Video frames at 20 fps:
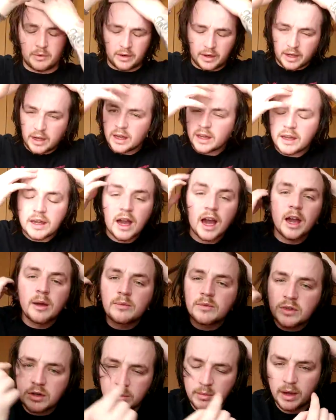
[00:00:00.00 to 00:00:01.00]
it, it came
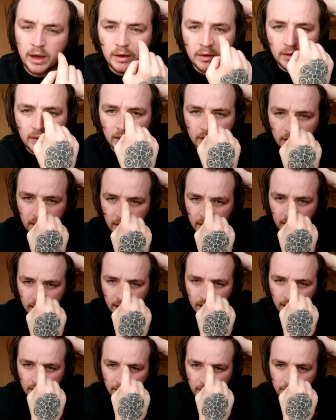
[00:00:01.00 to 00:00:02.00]
to about
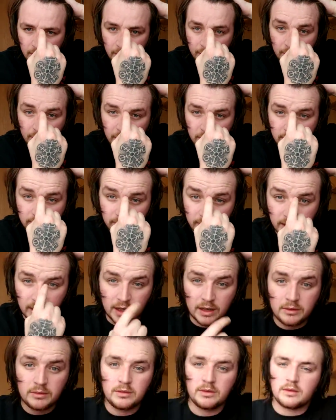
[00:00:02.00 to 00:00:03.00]
here on my first
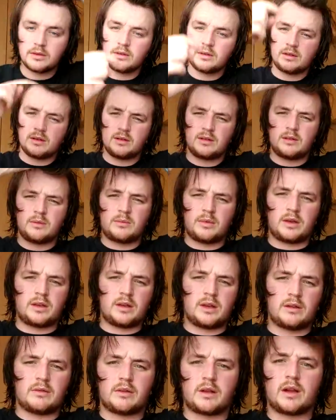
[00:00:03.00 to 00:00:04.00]
video a
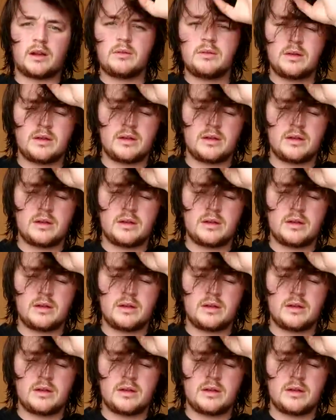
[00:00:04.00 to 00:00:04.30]
year ago.